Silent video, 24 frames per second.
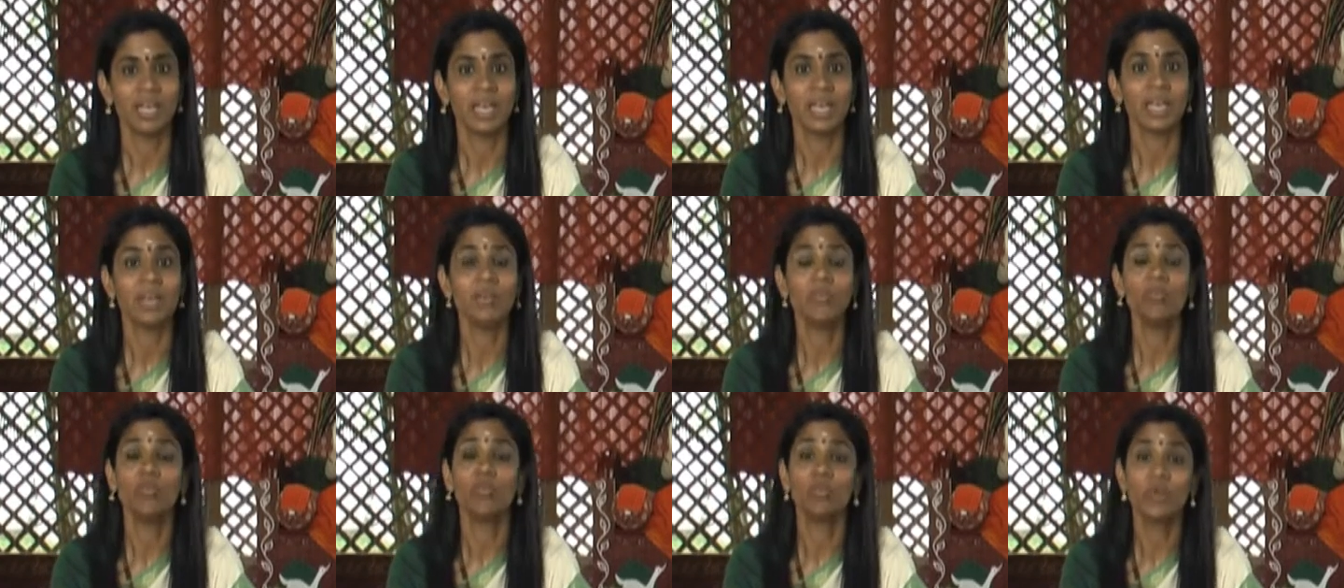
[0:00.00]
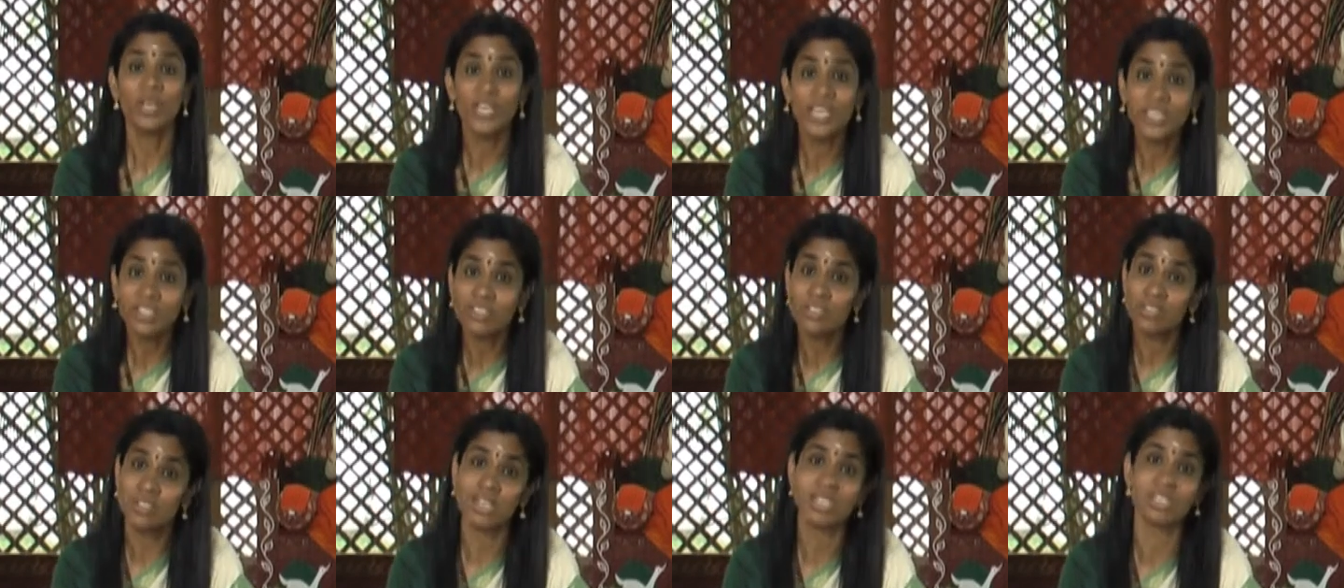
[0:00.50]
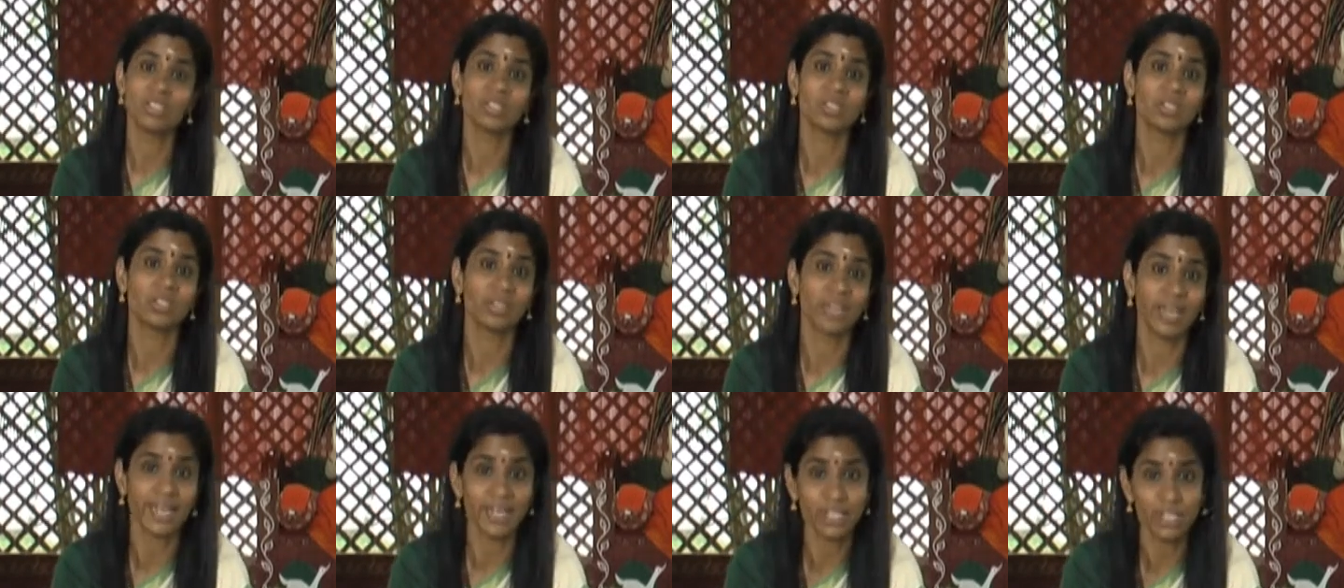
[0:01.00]
If we trust
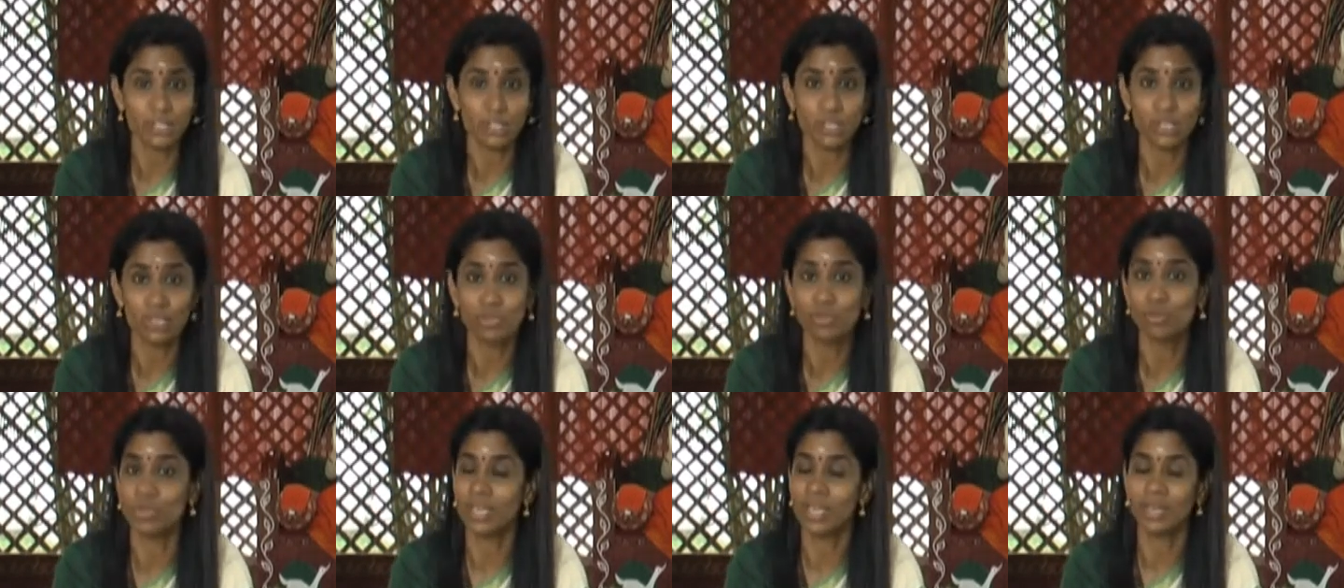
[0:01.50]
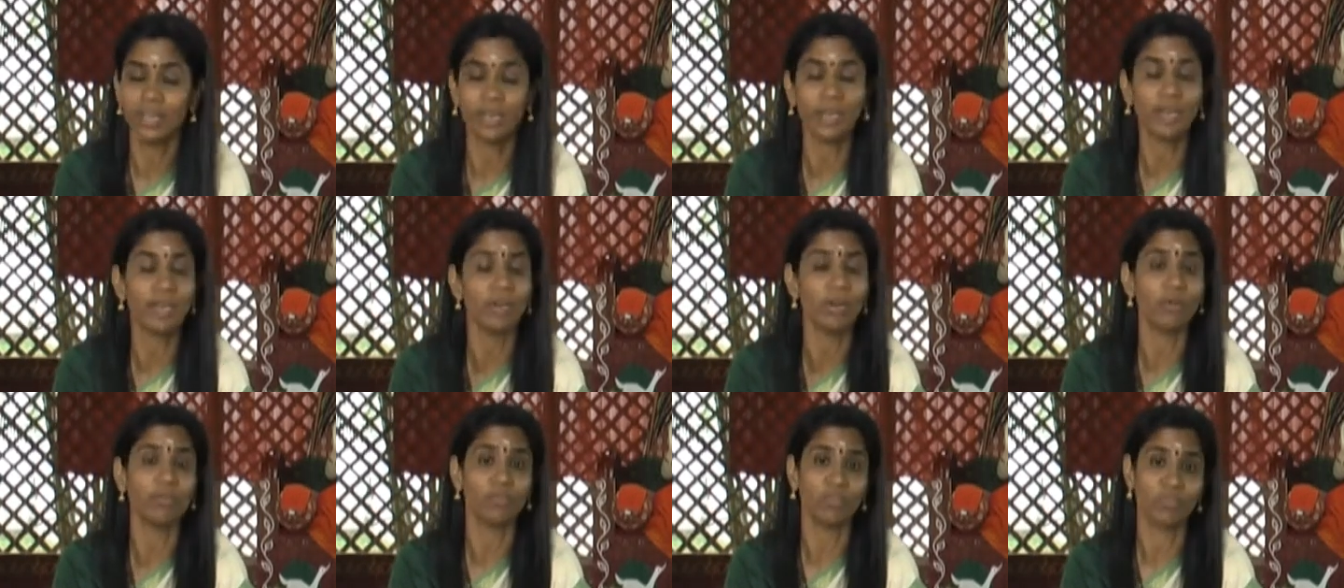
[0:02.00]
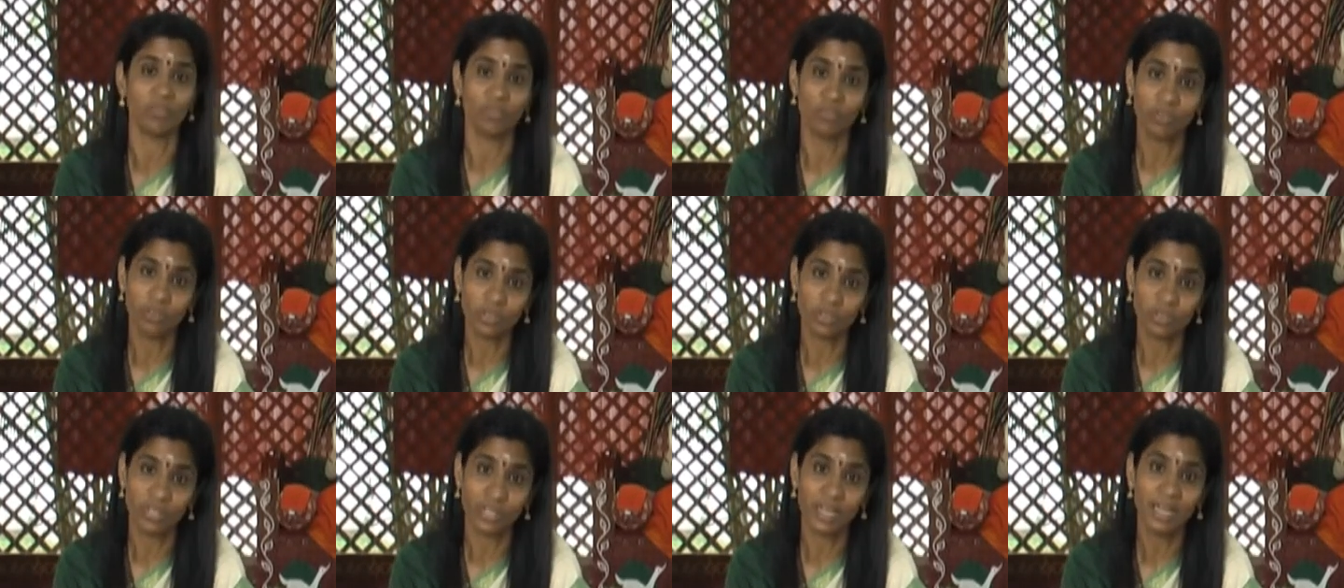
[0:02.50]
nature to take care of
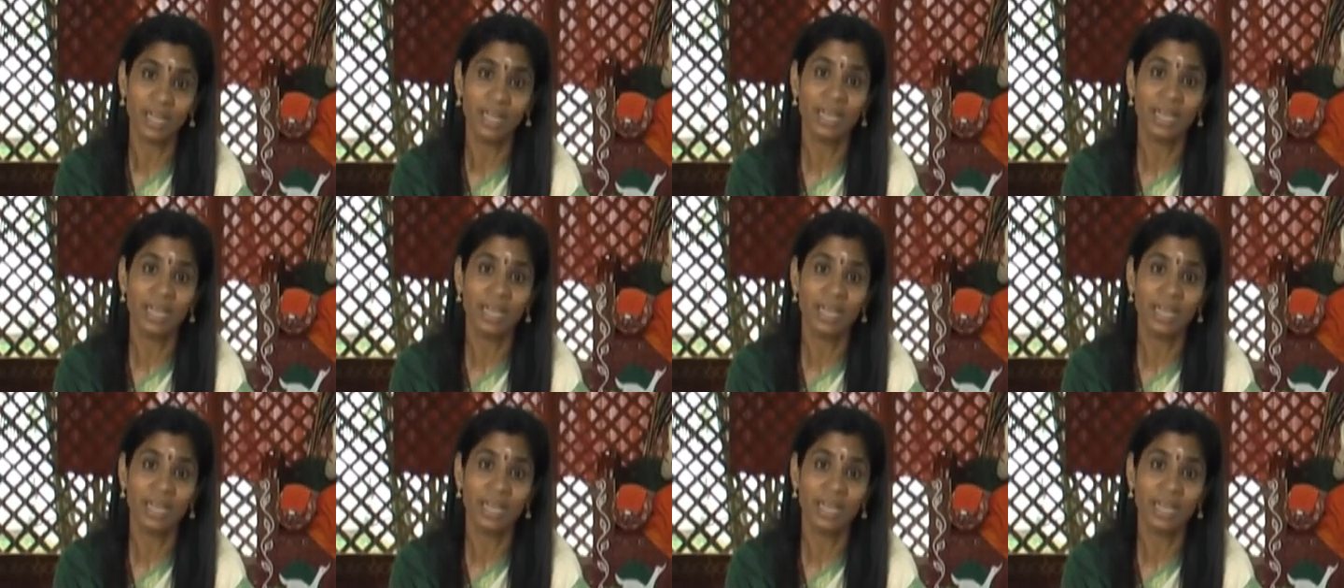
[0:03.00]
everything,